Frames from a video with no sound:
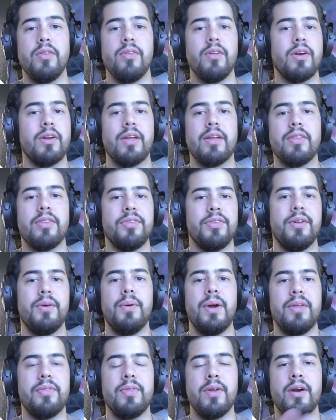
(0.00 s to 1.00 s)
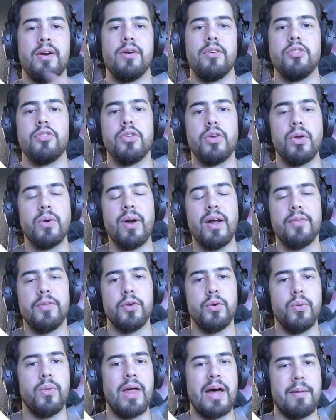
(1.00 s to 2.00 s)
They're right there, so you don't have to
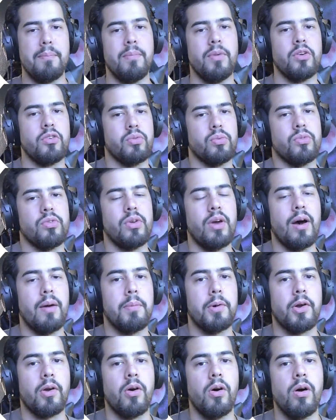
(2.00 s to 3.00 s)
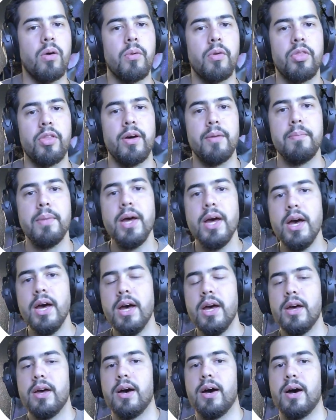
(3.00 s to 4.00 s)
do that much once you hop on a call with them.
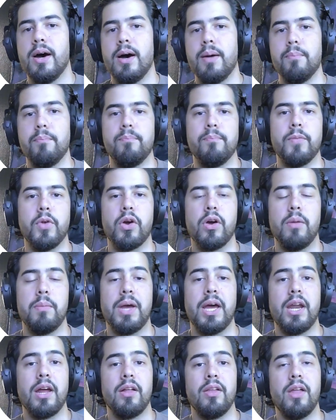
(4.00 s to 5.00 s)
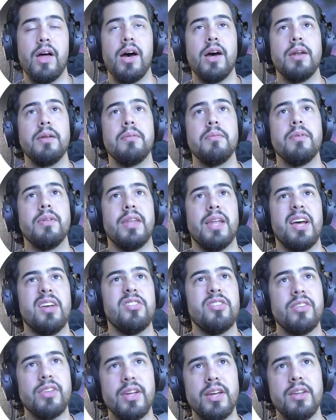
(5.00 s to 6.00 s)
You're going to be getting a lot
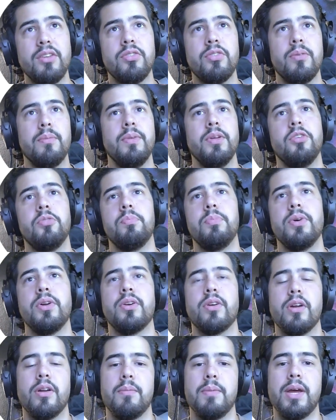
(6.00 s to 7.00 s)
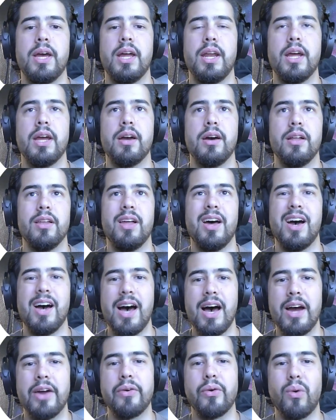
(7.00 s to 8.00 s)
less leads from this, but you're going to be getting a lot
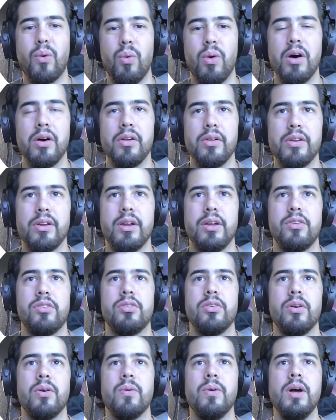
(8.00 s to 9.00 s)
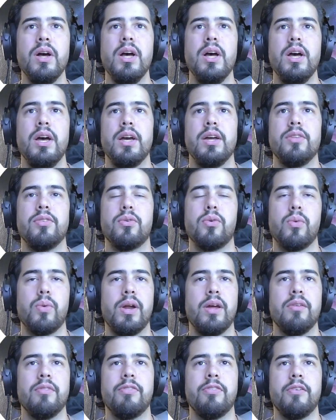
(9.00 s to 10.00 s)
higher quality. So it's
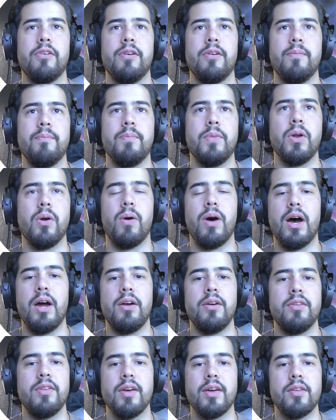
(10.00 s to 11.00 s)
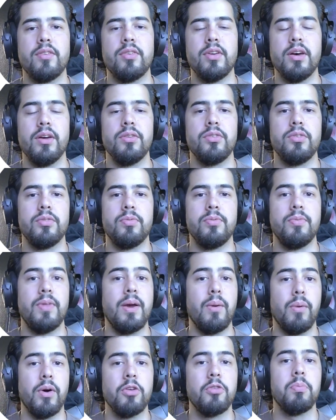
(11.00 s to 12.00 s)
great for, higher ticket sales. If they
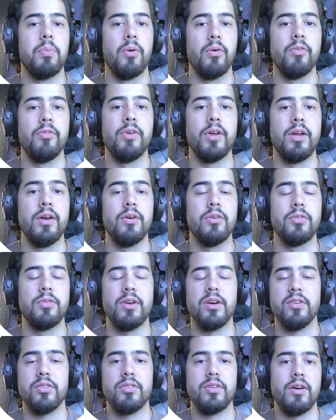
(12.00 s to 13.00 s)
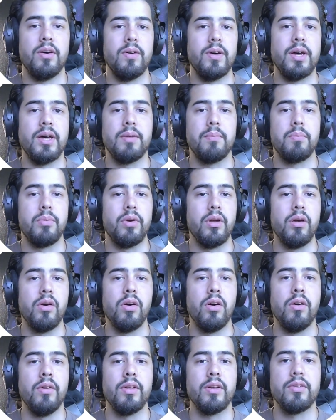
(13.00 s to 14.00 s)
watch both videos, VSL and
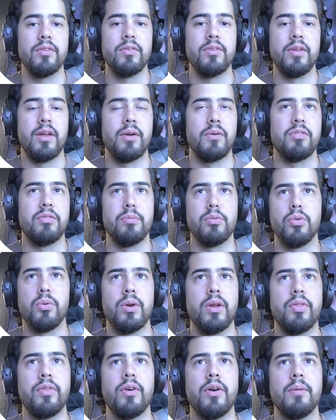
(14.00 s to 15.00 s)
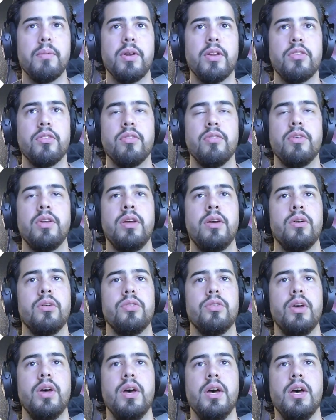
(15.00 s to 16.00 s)
pre-call, that's anywhere from 20-30 minutes of
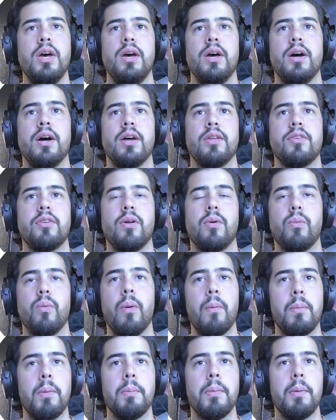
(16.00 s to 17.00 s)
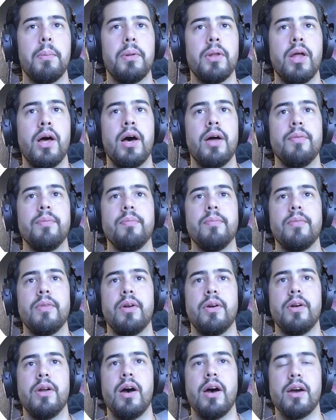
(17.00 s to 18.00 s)
videos. It's going to warm them up a lot.
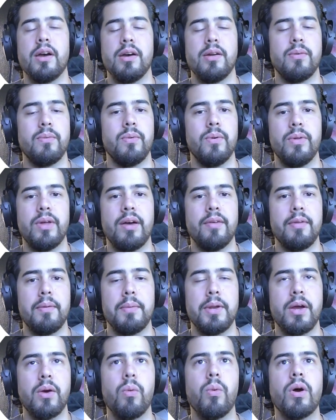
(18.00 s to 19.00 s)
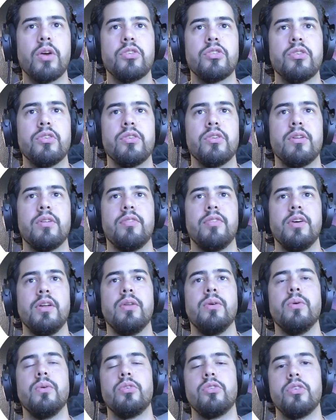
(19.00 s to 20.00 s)
They're not going to really have that many questions, and if they
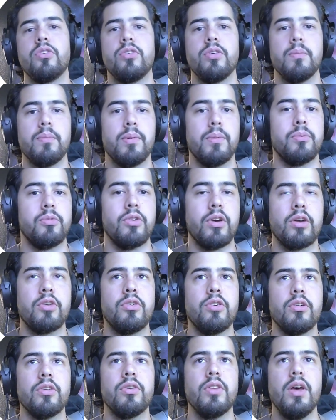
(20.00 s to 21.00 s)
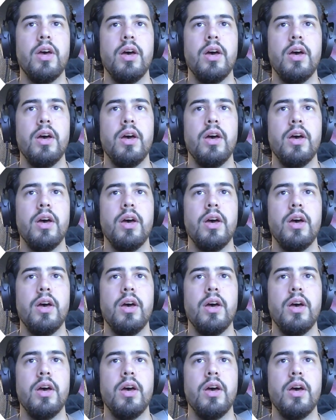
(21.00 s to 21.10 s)
do, it's just simple objections.